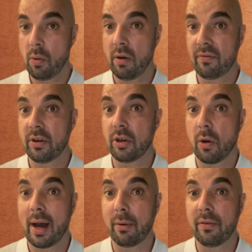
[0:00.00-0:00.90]
you often
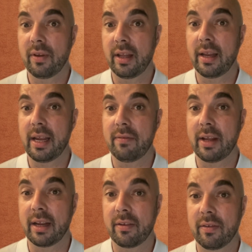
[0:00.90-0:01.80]
go out in the
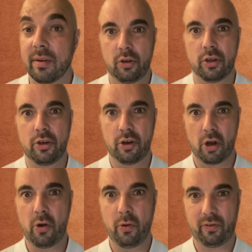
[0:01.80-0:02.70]
evenings? Under
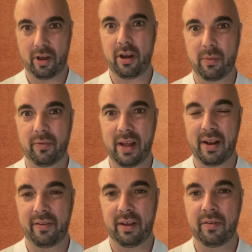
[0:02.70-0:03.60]
no
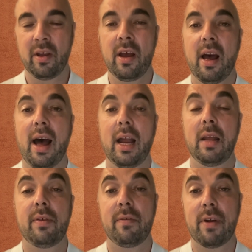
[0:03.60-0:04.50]
circumstances. I
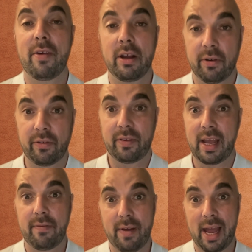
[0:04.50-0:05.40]
live in a very
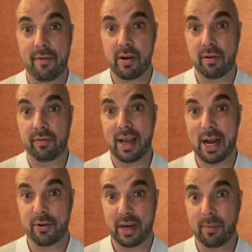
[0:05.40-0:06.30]
unsafe area of
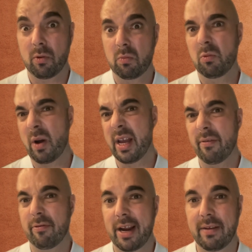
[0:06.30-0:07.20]
town and I'm quite
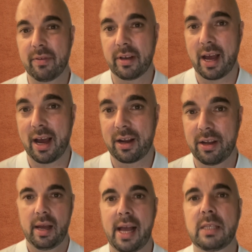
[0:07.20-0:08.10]
afraid of the dark.
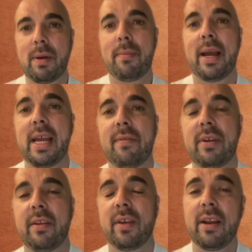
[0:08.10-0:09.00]
I spend my
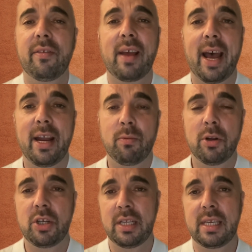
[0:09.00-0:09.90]
evenings inside
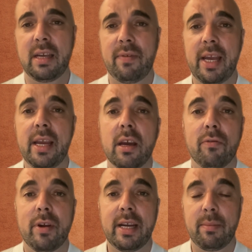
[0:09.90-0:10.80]
watching TV
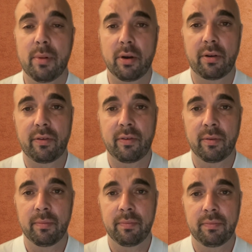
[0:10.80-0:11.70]
and reading
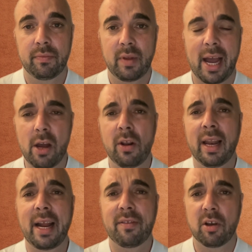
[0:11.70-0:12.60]
books. I only
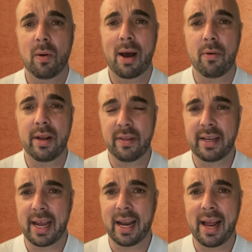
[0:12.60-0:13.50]
like to go out in the
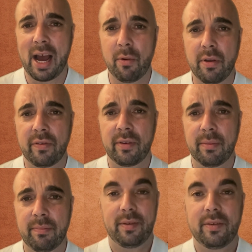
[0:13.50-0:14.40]
daylight hours.
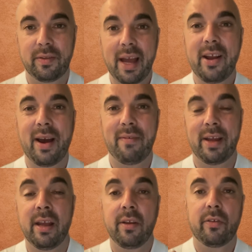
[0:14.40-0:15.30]
So there you have
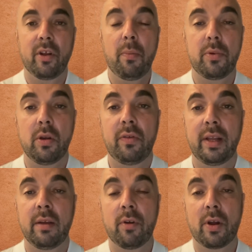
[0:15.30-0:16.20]
it. Stop
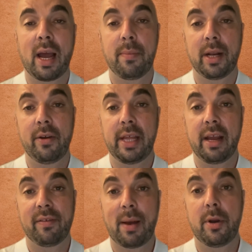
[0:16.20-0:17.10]
using the vocabulary the
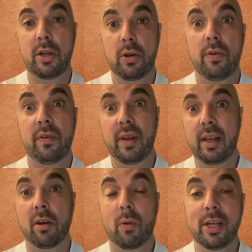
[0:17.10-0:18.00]
examiner uses
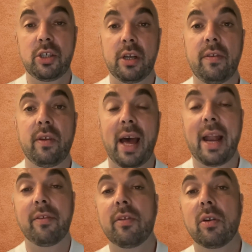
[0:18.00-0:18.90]
in the question to
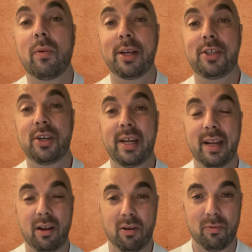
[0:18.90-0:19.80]
answer the question in
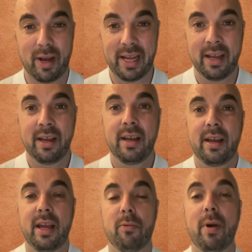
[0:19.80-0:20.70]
a long way.
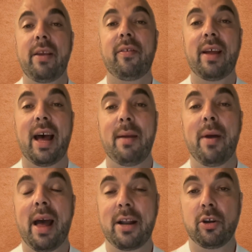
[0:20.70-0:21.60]
It wastes
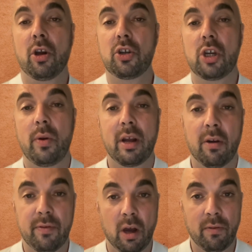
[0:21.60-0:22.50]
time and you're not showing
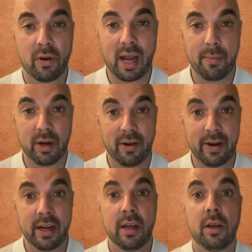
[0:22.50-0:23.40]
off your vocabulary.